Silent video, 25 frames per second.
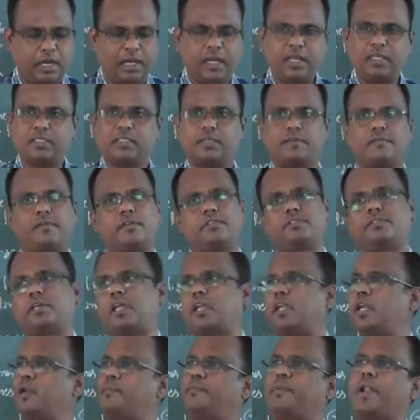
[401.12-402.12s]
It is our
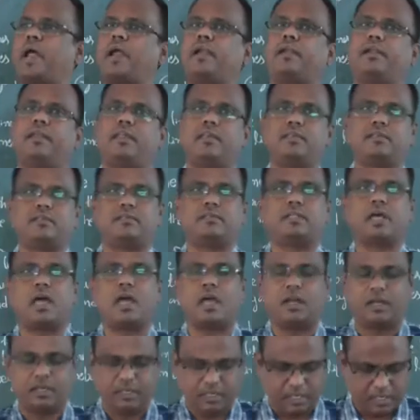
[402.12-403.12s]
general practice
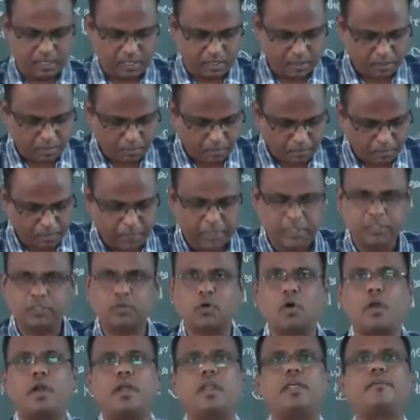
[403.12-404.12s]
that
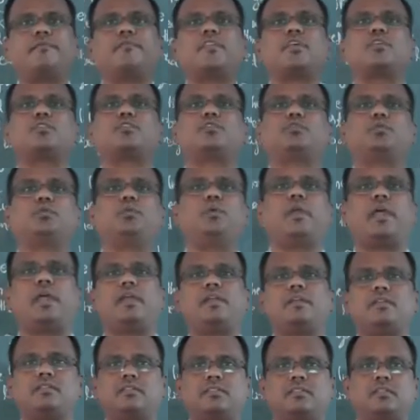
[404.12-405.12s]
majority of the
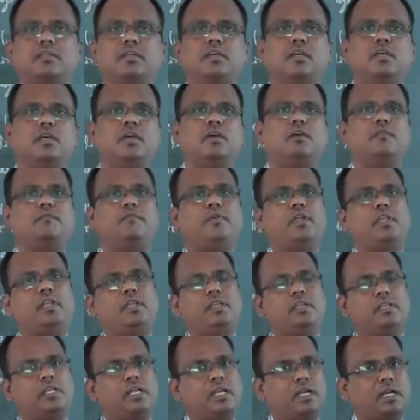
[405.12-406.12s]
students
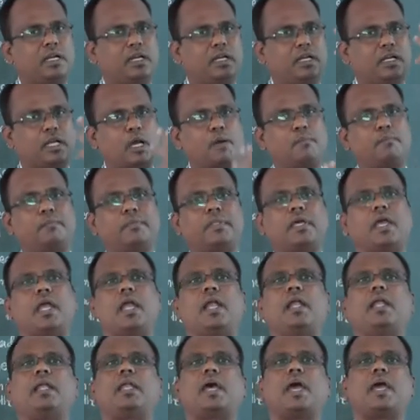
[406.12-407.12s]
will dump the
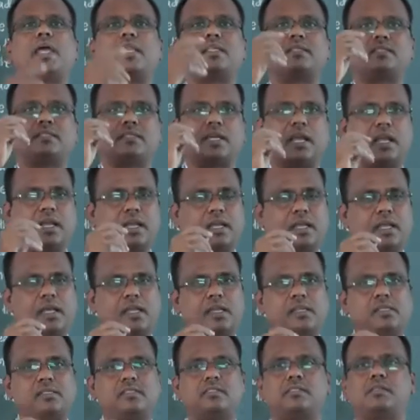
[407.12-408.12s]
entire
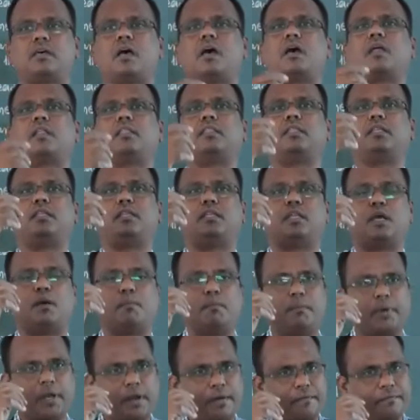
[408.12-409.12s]
sentence or the
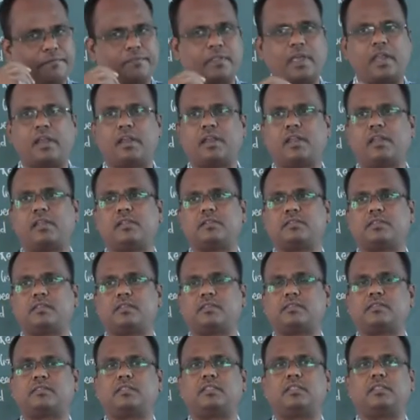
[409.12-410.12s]
number of
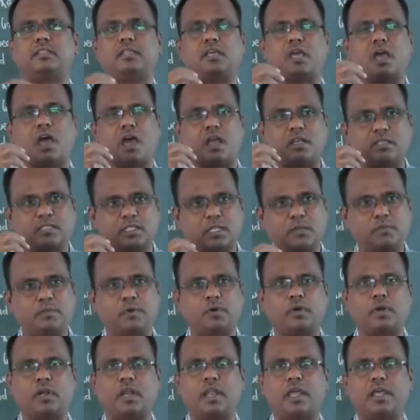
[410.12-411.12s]
sentences in the answer
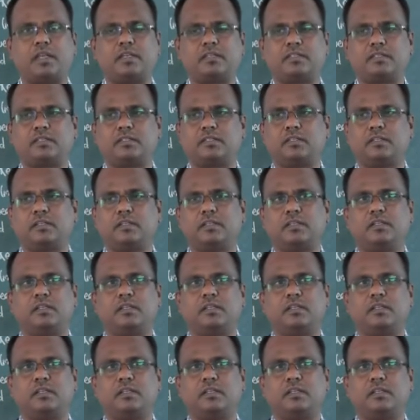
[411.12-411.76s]
booklet